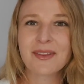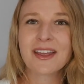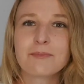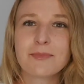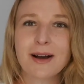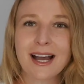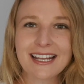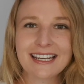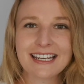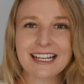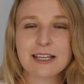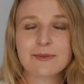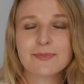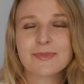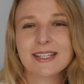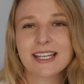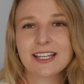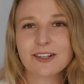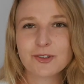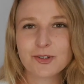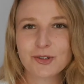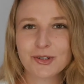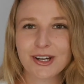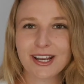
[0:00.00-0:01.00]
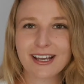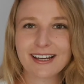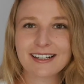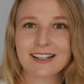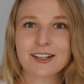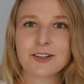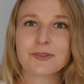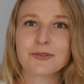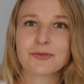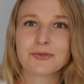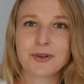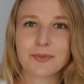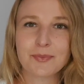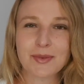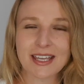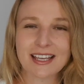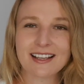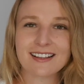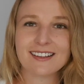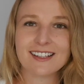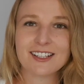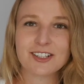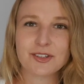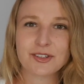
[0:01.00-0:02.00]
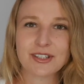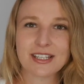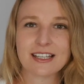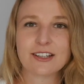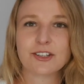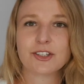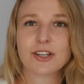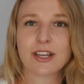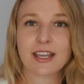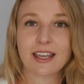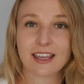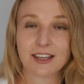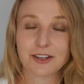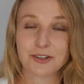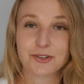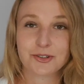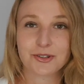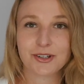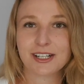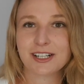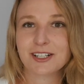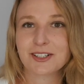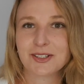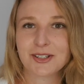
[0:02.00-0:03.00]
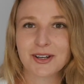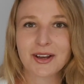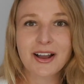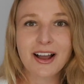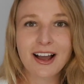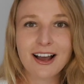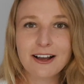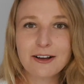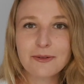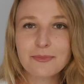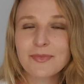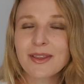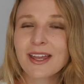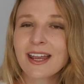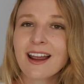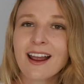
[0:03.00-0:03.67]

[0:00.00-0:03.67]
My name's Adriana from EnglishTeacherAdriana.com.